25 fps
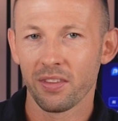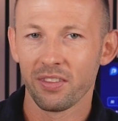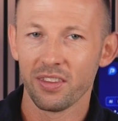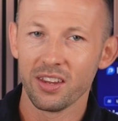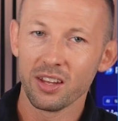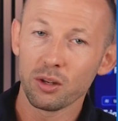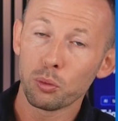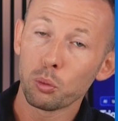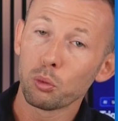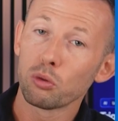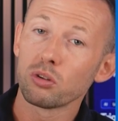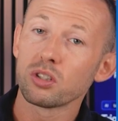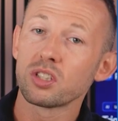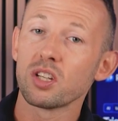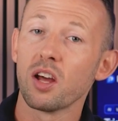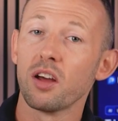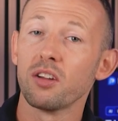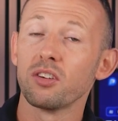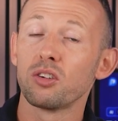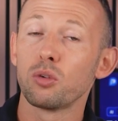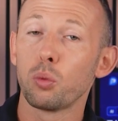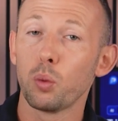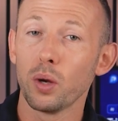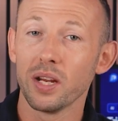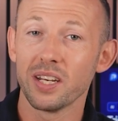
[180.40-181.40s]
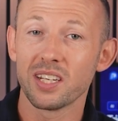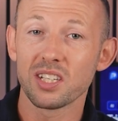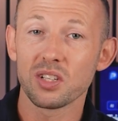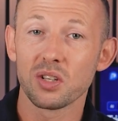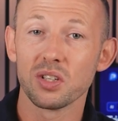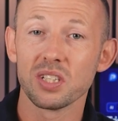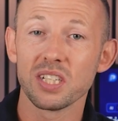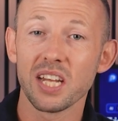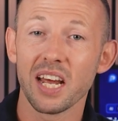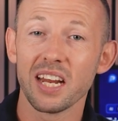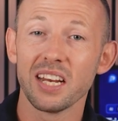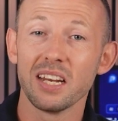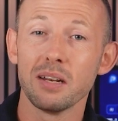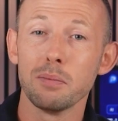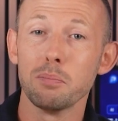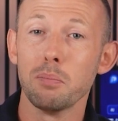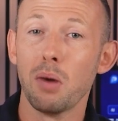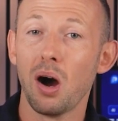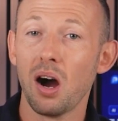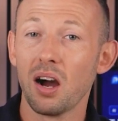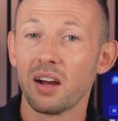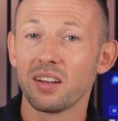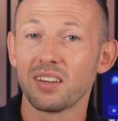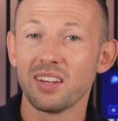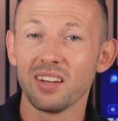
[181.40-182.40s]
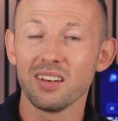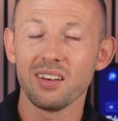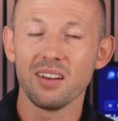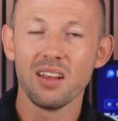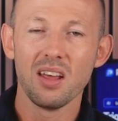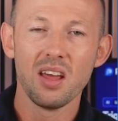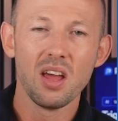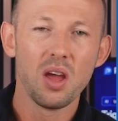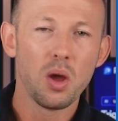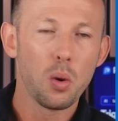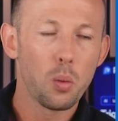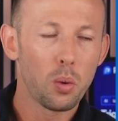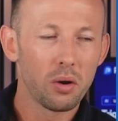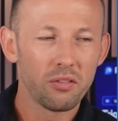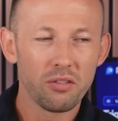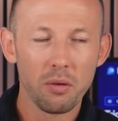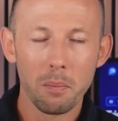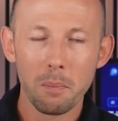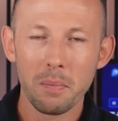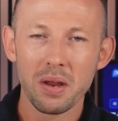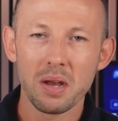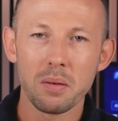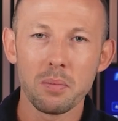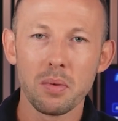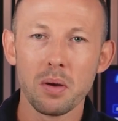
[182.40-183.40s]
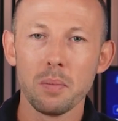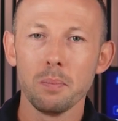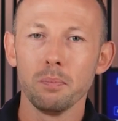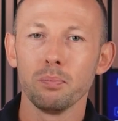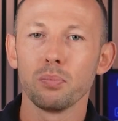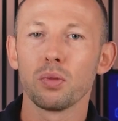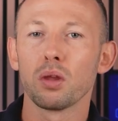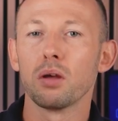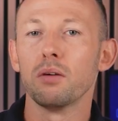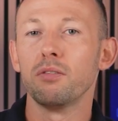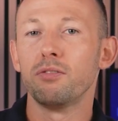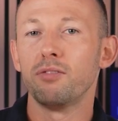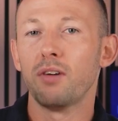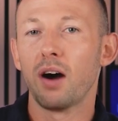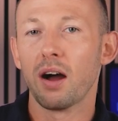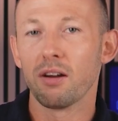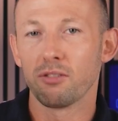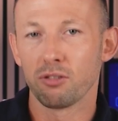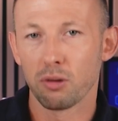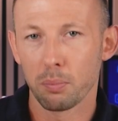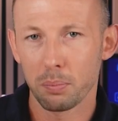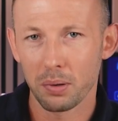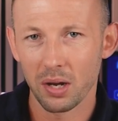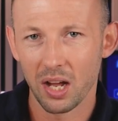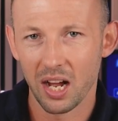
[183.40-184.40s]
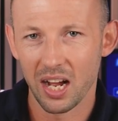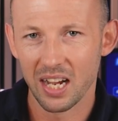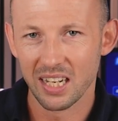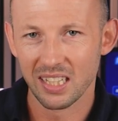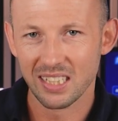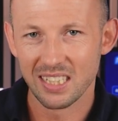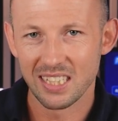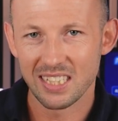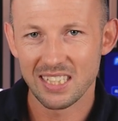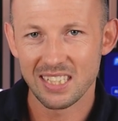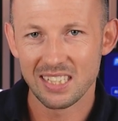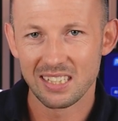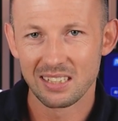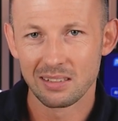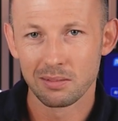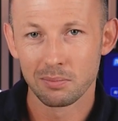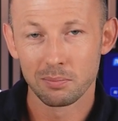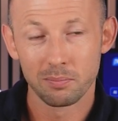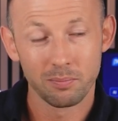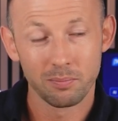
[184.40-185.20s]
This will return tweets containing marketing with a minimum of 5 replies.